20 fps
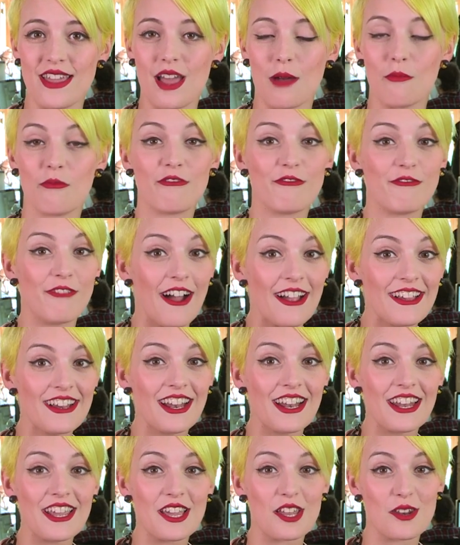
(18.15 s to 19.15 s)
I'm
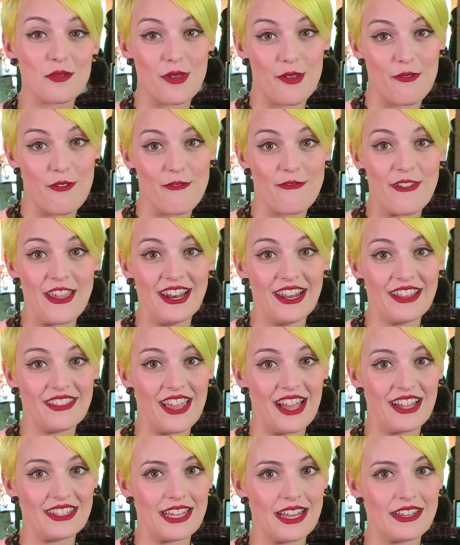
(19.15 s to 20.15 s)
finally going to be revealing the
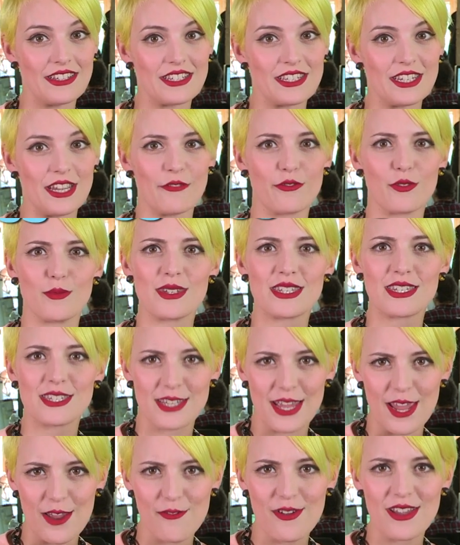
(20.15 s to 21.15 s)
identity of the
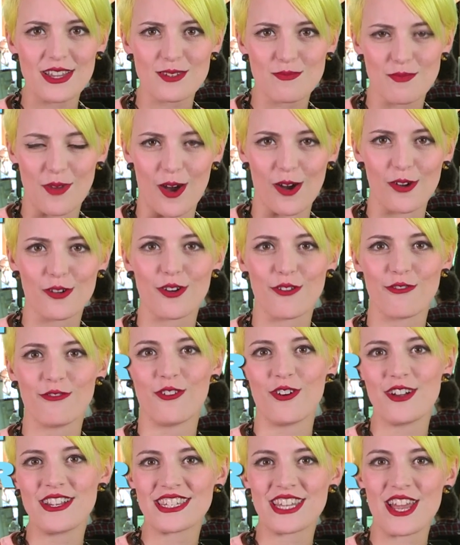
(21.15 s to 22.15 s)
mysterious Barcroft
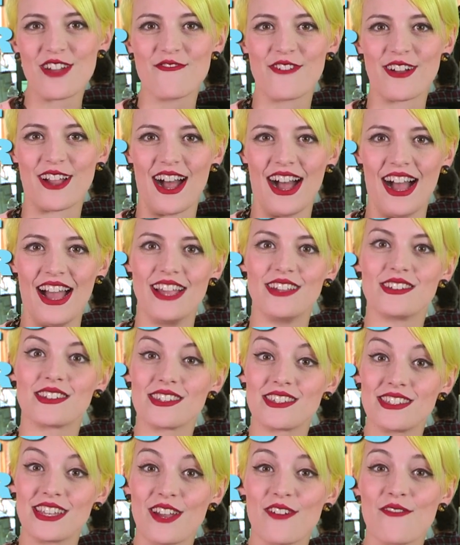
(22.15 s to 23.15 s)
voiceover guy, so
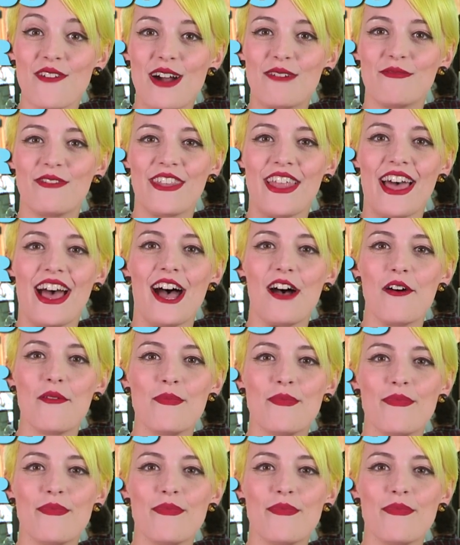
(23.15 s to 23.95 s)
stick around for that.